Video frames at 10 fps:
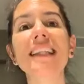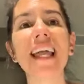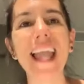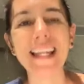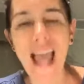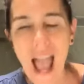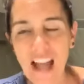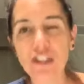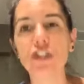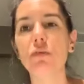like an
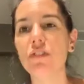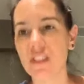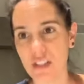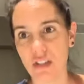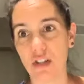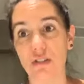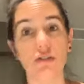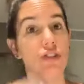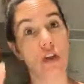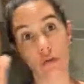actual sister.
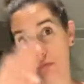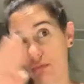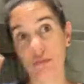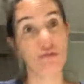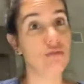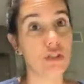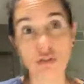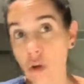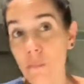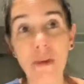So
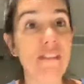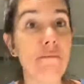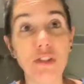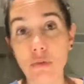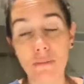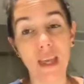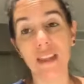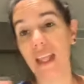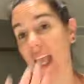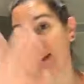there's no beef between me
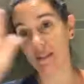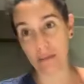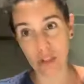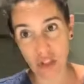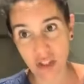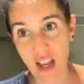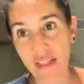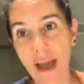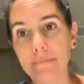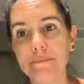and Leanne. Let me just say
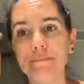that.